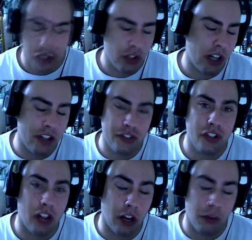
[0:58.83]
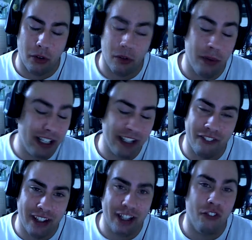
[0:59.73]
dude, I really,
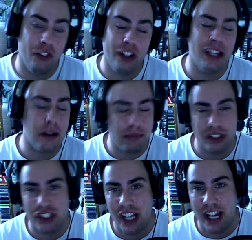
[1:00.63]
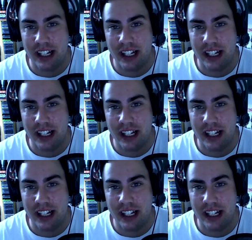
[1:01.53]
really, really appreciate